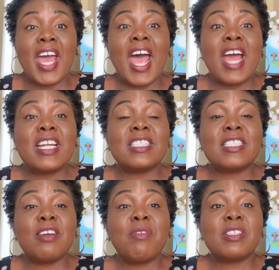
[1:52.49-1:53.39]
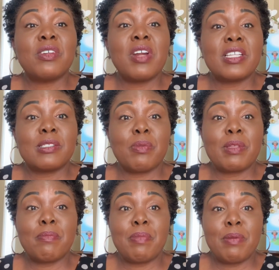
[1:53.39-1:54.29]
and it still resonates
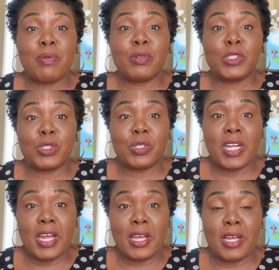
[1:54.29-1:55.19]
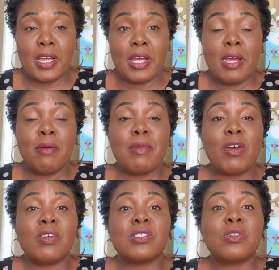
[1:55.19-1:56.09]
with people today
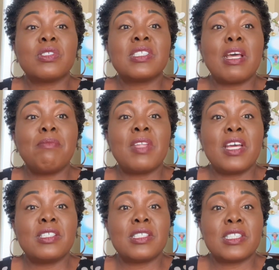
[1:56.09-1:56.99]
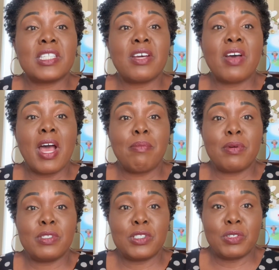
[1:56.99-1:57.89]
because those same things still
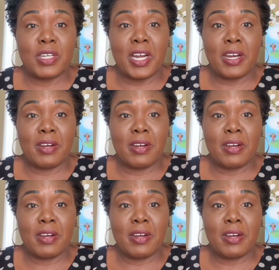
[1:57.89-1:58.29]
happen today.